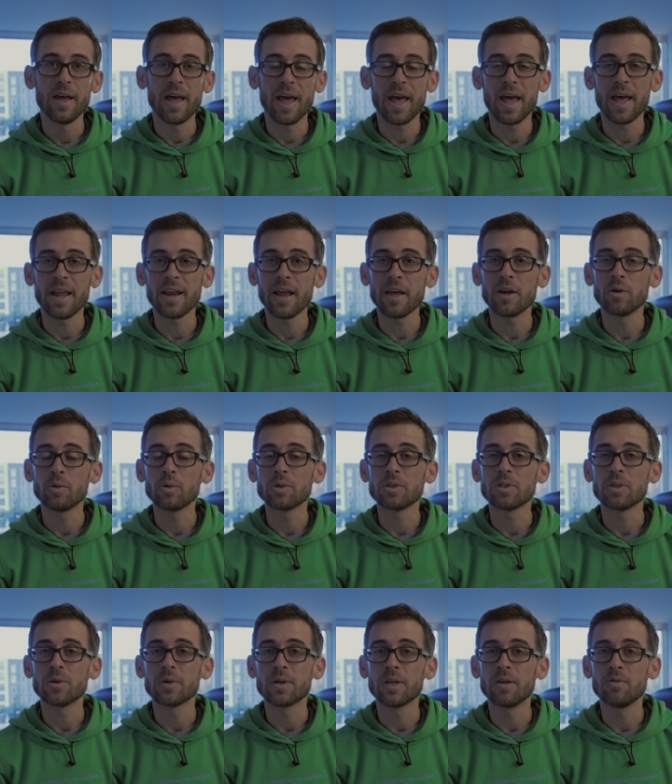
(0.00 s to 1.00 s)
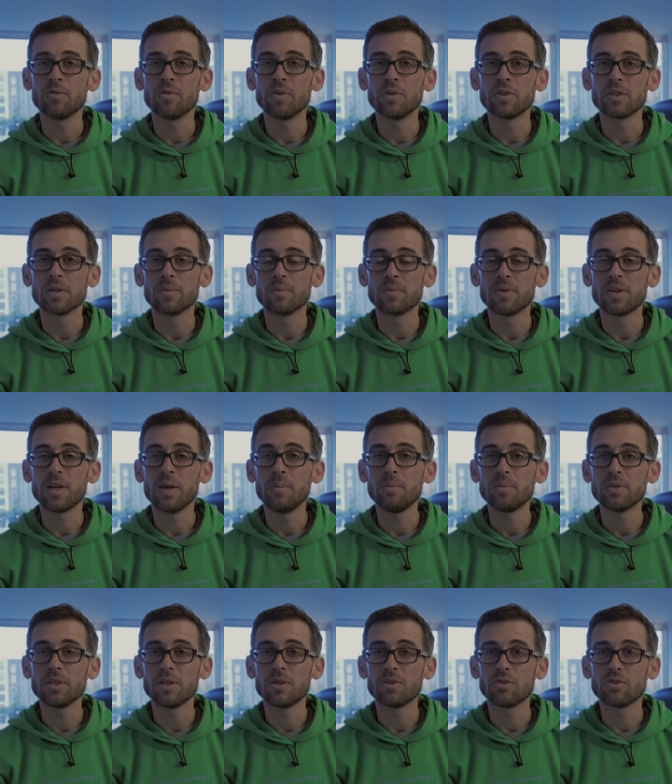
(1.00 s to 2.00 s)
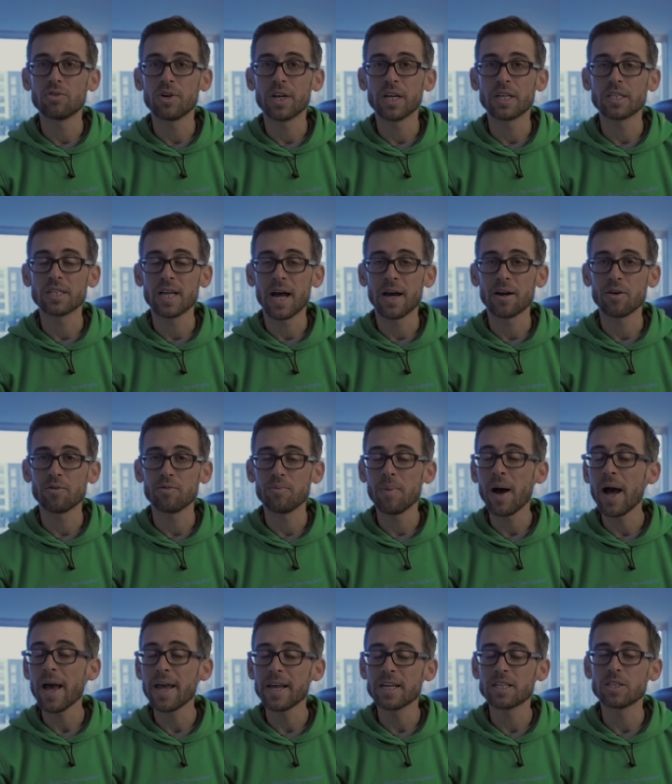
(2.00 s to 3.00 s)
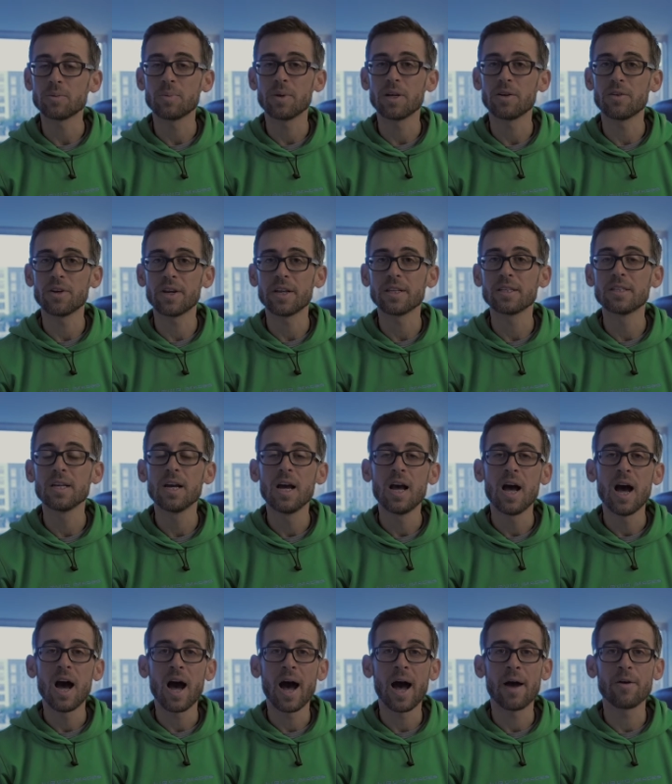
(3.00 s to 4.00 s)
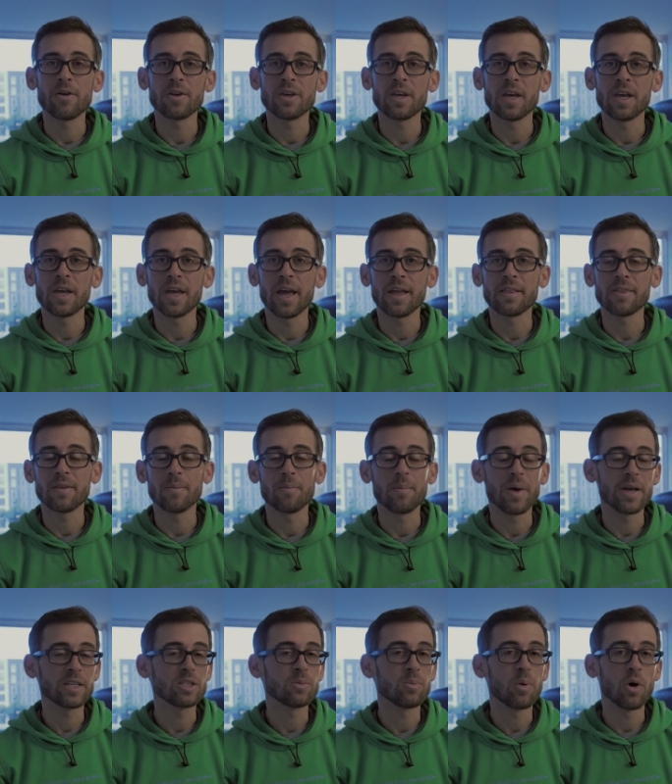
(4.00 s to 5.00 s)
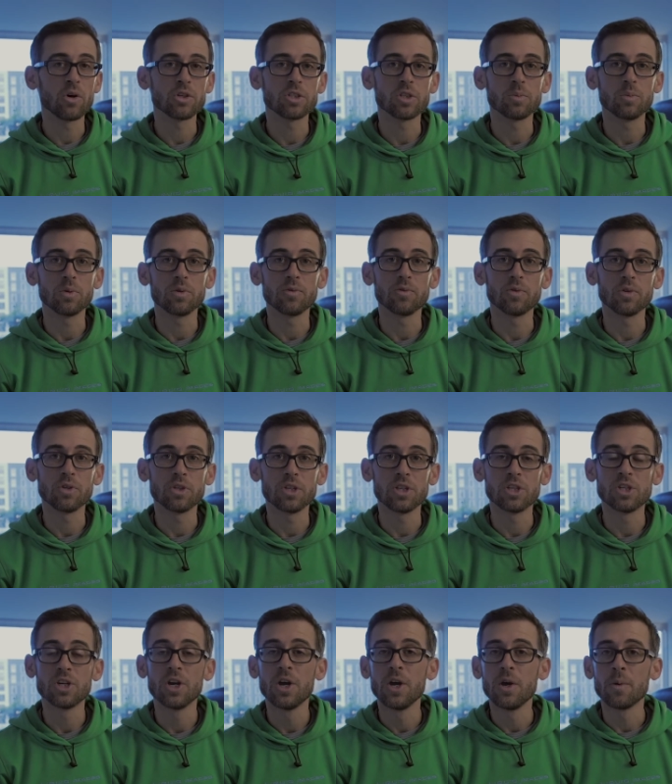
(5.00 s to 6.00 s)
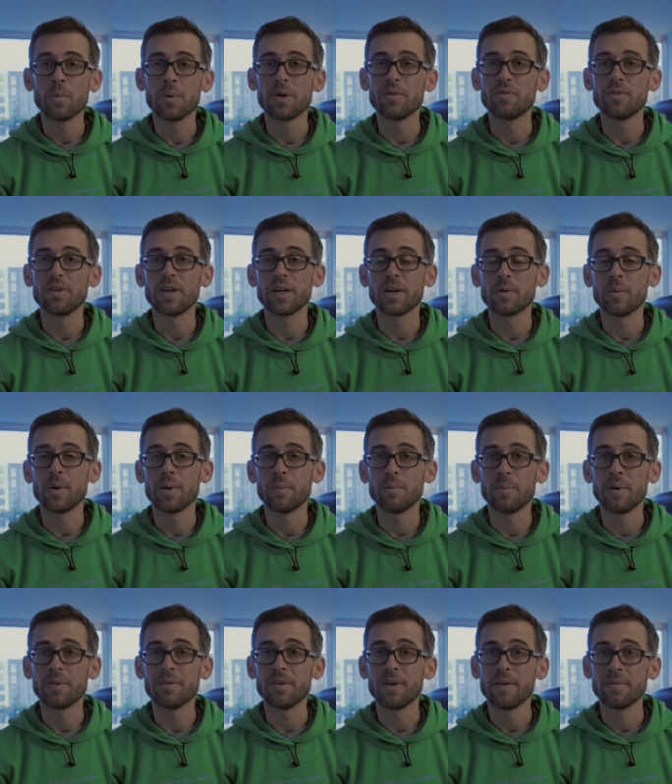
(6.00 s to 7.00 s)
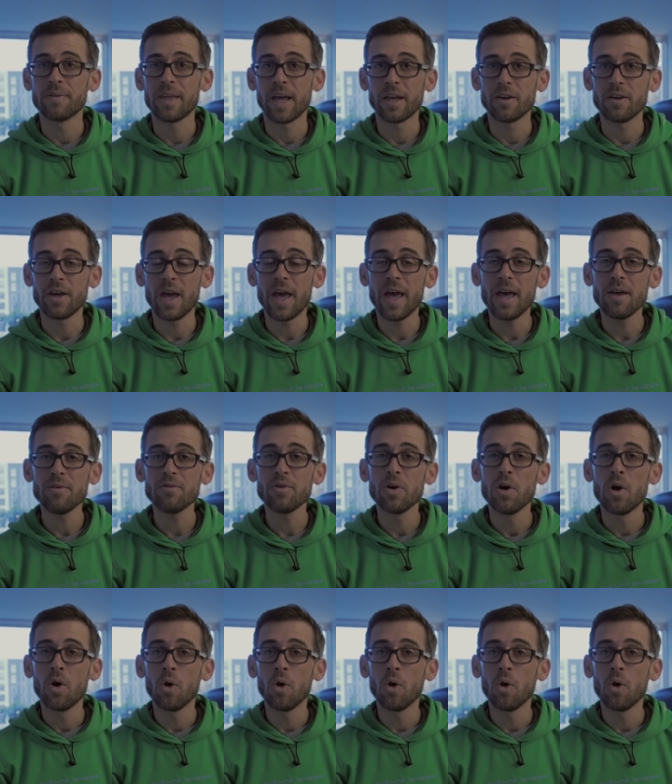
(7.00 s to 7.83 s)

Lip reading: and I also give you some tips and tricks out of my experience how you can get the best possible footage with the equipment that you have,